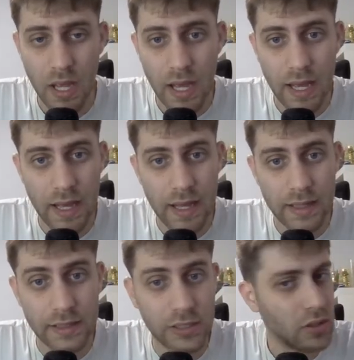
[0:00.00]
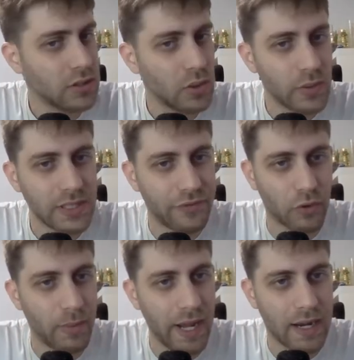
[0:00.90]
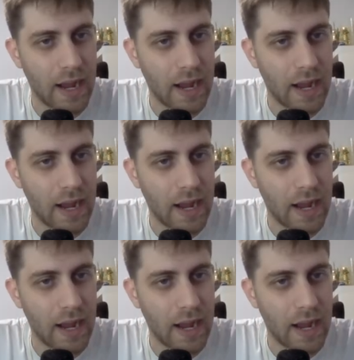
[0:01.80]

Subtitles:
And it's not so easy for black.